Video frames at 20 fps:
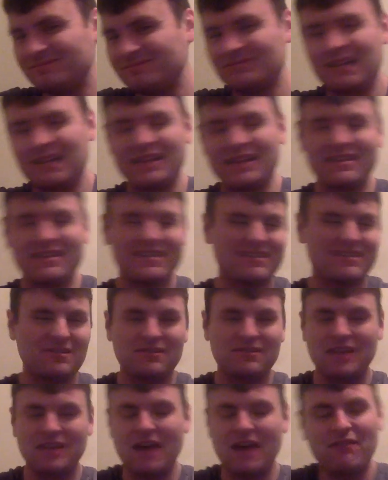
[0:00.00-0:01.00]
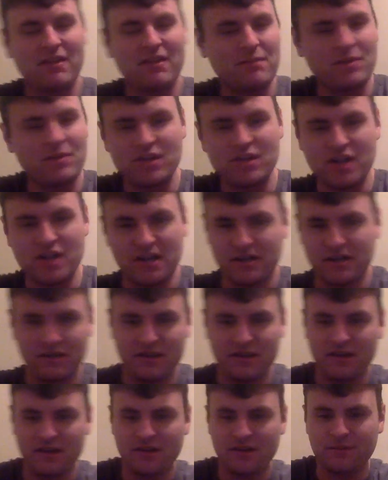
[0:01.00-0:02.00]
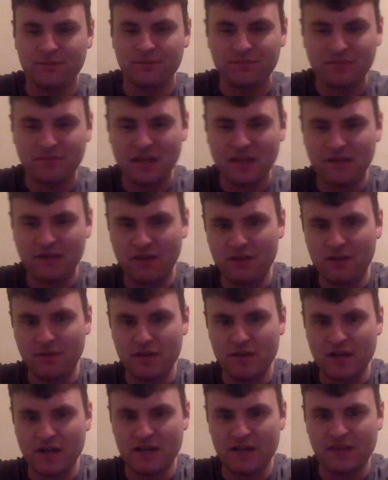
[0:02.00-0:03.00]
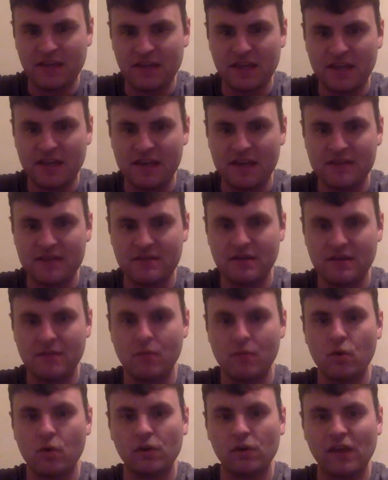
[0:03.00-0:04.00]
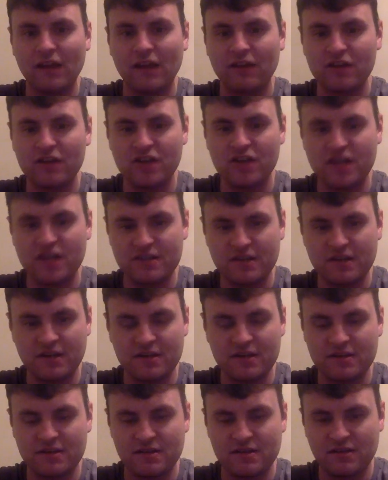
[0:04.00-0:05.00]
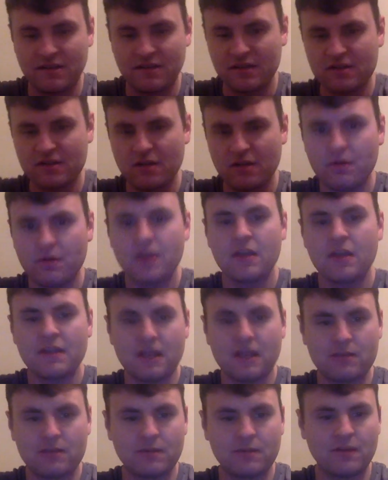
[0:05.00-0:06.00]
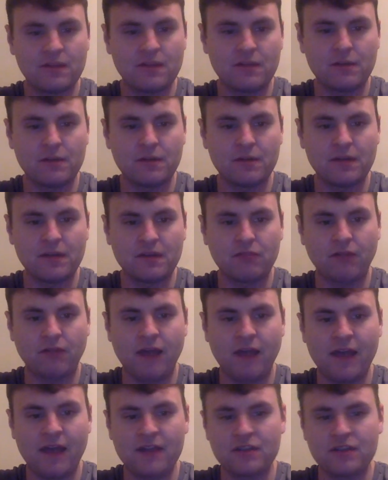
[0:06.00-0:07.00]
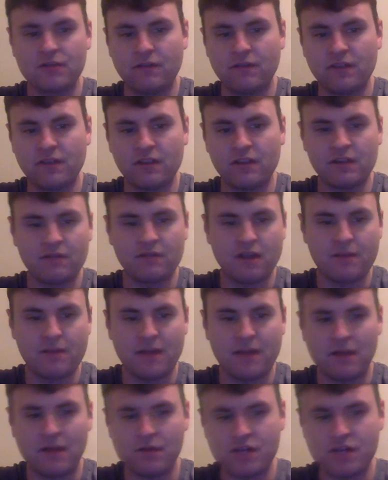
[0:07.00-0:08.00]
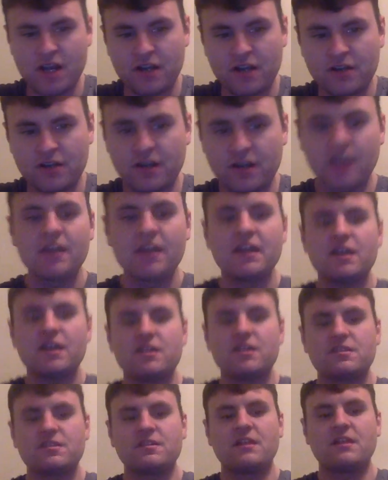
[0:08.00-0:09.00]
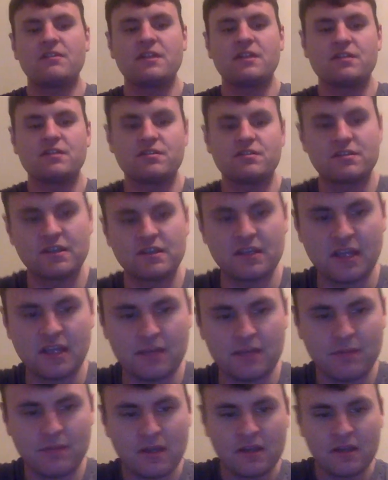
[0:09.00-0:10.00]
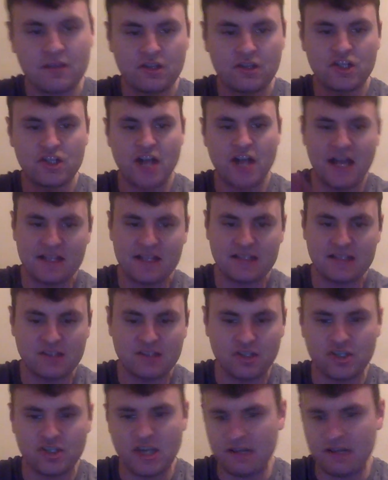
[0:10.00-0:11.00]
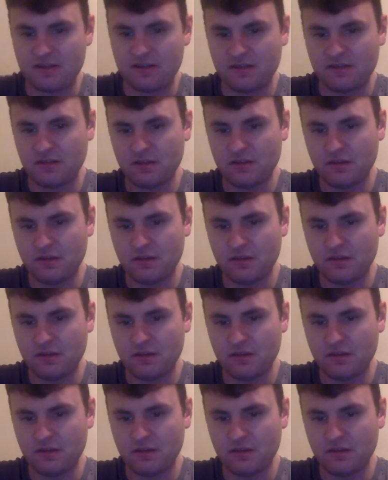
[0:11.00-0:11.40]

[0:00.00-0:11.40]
I just don't. I'd rather play Jared Cook here. I think he has a more likely chance to hit his ceiling. So that's what we like. We like Ryan to Ridley and run it back with Jared Cook. Here's another interesting game. The Giants at the Jets.